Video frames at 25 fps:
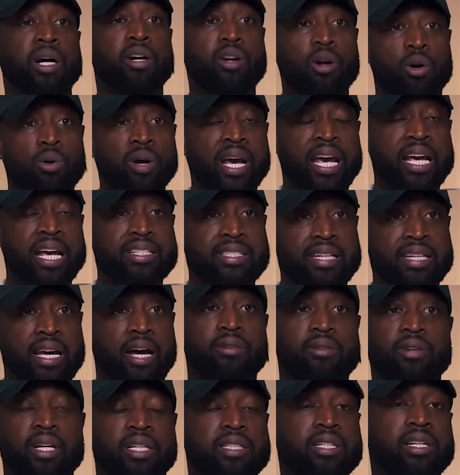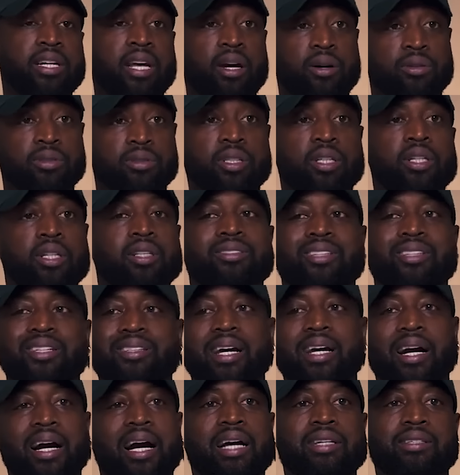my GOAT, hands down, nothing else.
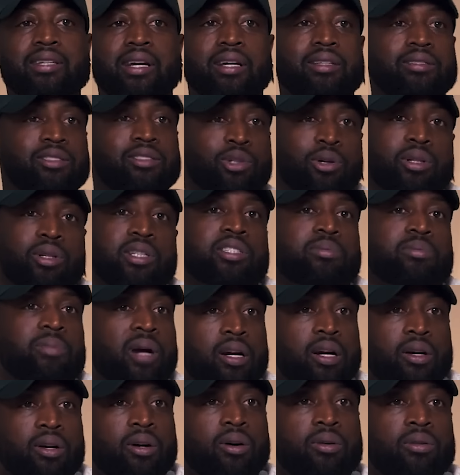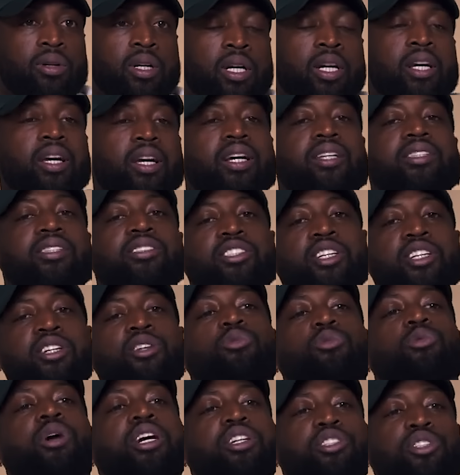Just like I say Jordan's my GOAT. It's
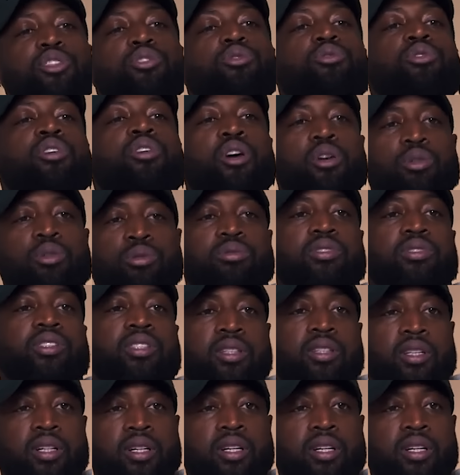generational GOATs.